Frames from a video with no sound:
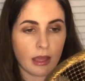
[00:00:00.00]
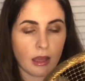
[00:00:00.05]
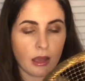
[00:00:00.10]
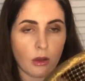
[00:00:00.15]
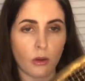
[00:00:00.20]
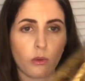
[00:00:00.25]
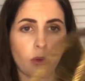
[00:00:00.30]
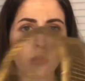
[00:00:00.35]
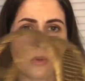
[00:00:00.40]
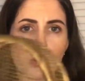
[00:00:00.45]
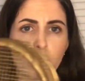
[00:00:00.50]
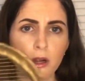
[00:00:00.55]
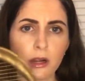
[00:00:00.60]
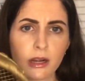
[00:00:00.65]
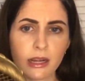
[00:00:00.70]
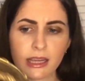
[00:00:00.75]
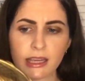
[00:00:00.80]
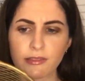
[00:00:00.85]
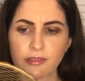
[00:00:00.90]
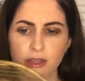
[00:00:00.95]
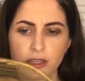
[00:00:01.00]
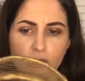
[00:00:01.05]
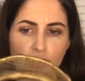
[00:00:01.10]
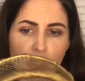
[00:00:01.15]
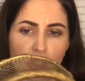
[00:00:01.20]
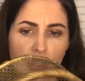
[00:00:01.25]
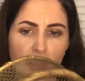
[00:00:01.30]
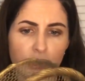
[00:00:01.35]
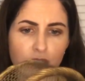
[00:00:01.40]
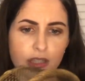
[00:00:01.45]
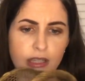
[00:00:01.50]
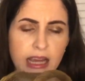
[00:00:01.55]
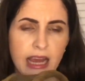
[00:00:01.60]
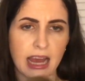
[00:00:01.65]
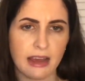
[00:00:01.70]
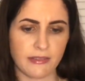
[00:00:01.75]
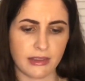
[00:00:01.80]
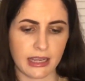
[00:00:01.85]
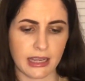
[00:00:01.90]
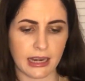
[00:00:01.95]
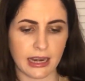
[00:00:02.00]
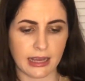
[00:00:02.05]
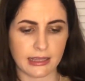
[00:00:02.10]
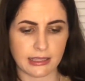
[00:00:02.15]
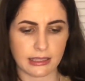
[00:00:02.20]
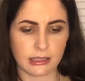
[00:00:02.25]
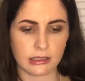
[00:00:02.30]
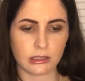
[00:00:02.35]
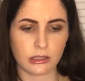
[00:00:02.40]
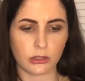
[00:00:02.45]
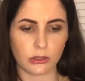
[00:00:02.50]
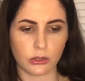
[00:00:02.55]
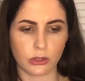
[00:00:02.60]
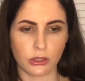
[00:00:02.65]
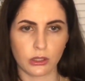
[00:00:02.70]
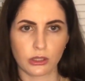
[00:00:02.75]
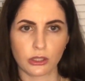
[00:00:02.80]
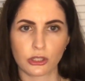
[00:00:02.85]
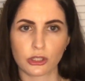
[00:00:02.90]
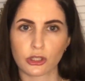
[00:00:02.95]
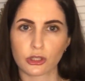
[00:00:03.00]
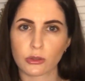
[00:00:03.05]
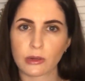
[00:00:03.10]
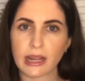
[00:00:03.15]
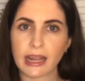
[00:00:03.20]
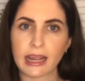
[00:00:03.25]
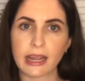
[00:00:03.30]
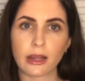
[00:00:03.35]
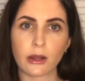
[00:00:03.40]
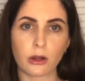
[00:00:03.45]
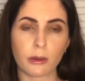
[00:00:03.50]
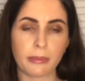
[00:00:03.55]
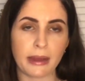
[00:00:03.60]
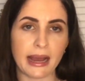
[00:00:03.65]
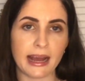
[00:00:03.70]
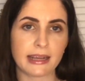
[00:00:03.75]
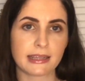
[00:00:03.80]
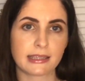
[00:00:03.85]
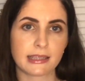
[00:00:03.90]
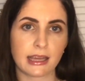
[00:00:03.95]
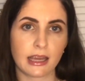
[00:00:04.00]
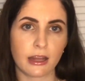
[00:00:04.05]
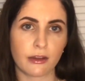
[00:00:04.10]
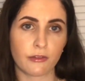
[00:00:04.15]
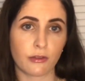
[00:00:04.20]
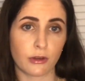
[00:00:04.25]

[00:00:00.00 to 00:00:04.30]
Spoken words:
or even just having it as a little tray or basket for